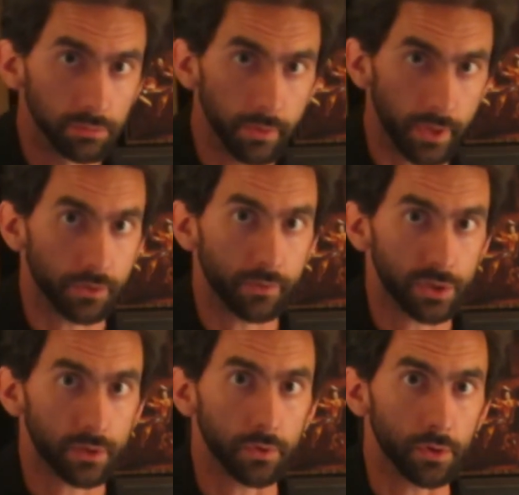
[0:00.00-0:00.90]
than the
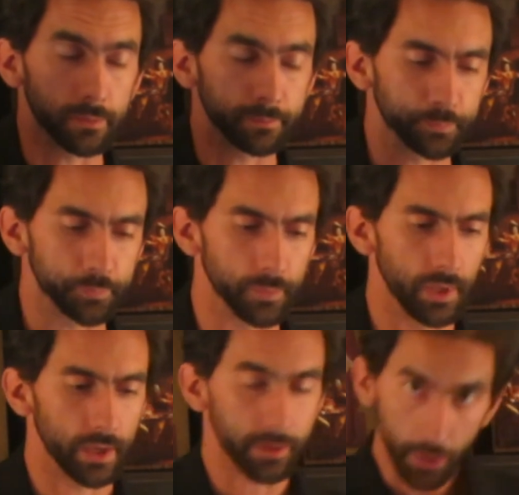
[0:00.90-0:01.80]
rest of Europe.
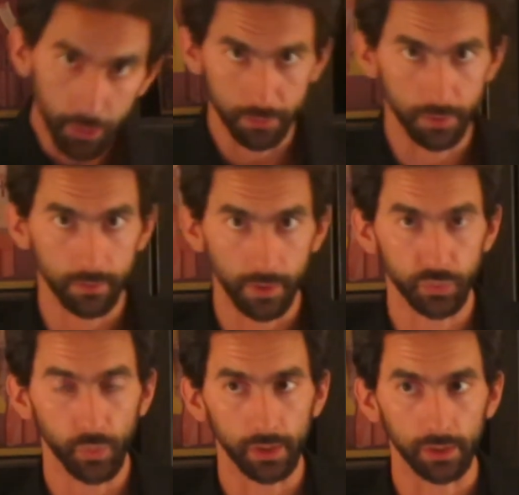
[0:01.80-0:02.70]
And Hungary,
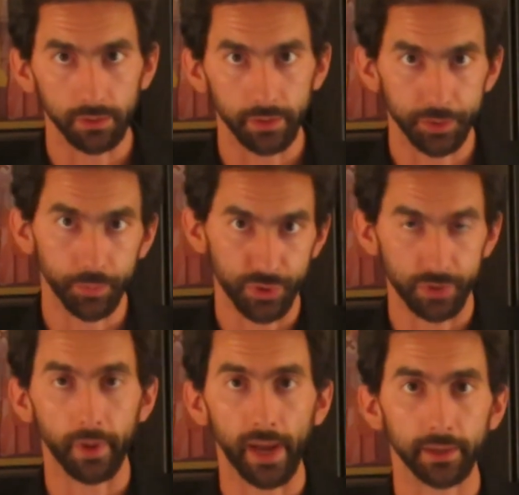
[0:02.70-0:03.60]
as well, is
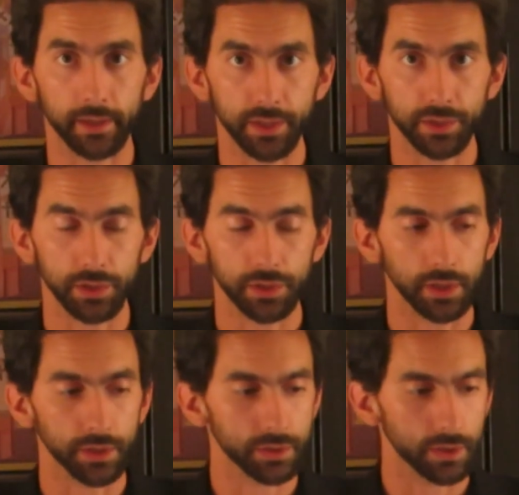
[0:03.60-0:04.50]
pushing back against these
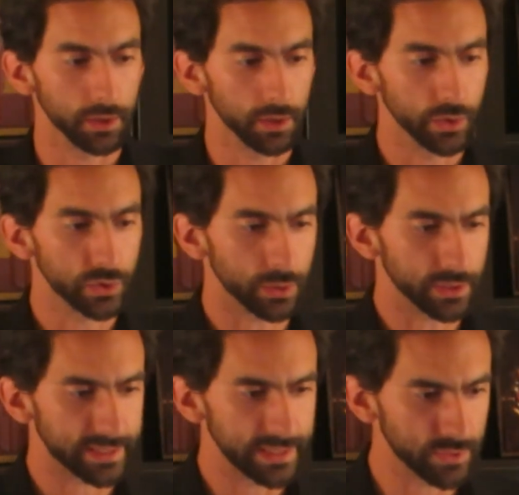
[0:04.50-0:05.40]
things. So it
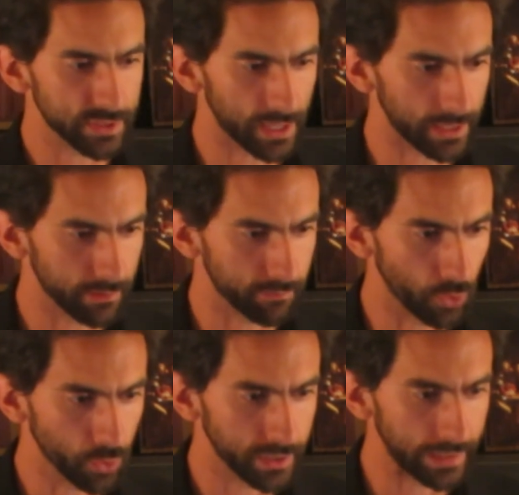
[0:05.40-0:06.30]
seems that
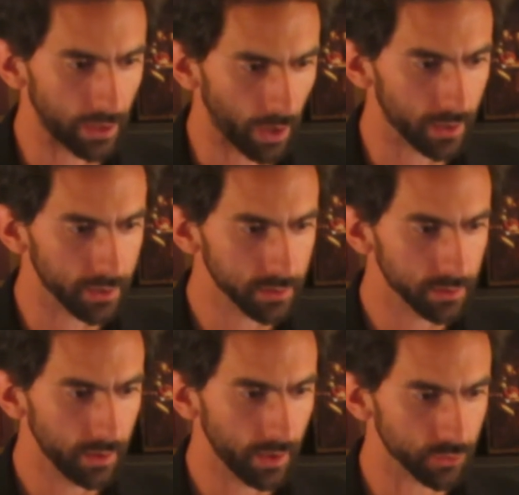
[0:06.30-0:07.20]
invoking God
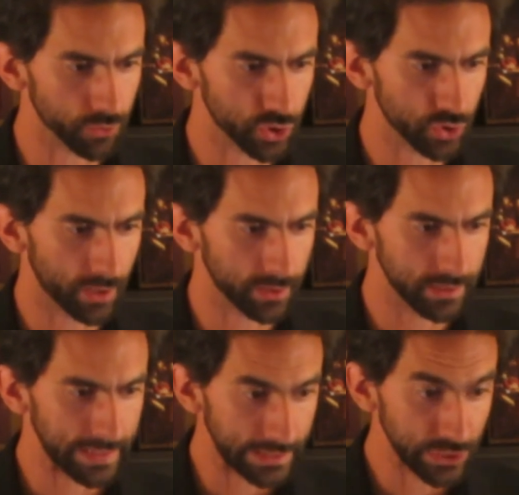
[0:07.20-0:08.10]
and
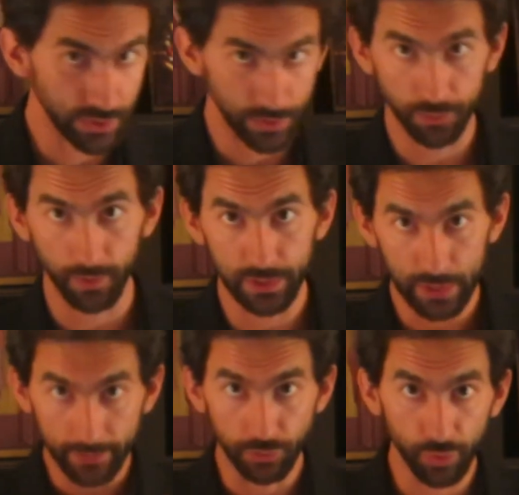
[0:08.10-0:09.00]
Christianity and Jesus
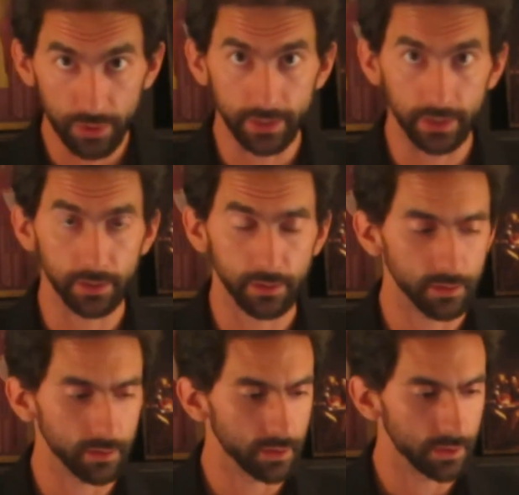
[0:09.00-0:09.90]
Christ and the Trinity,
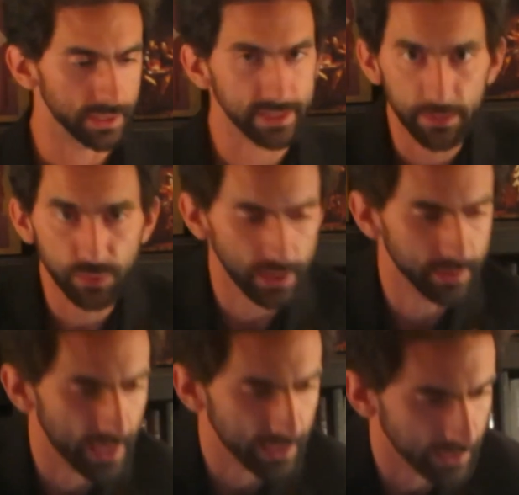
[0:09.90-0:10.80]
it seems
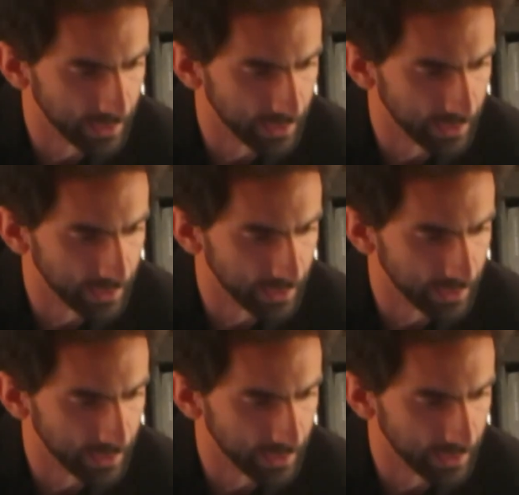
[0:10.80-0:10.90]
that that